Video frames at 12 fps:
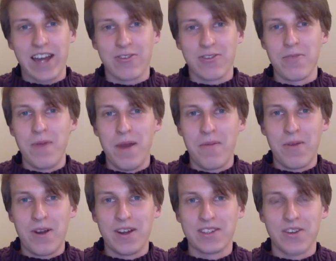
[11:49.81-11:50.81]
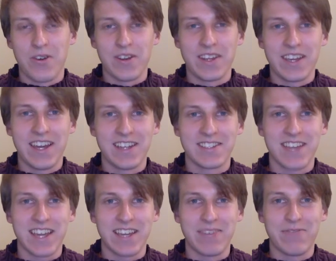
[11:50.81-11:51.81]
crew member is going to get a
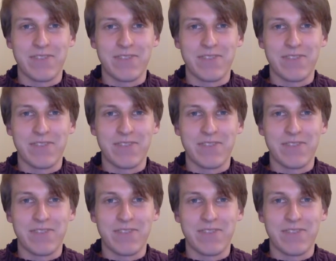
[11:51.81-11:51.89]
second